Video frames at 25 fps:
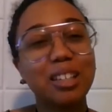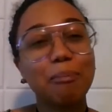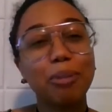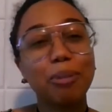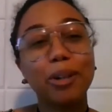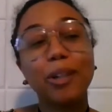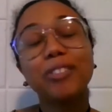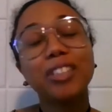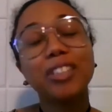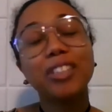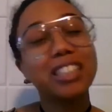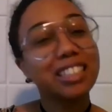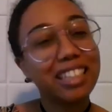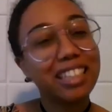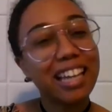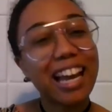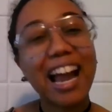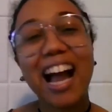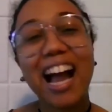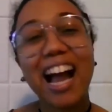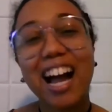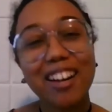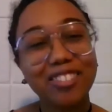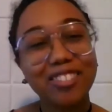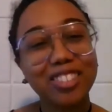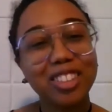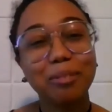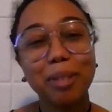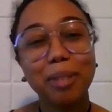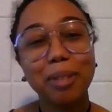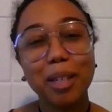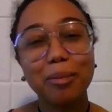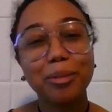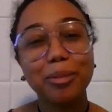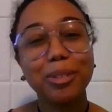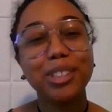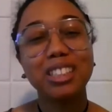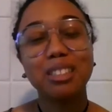privilege to have, to be
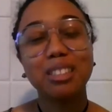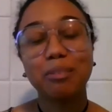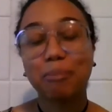able to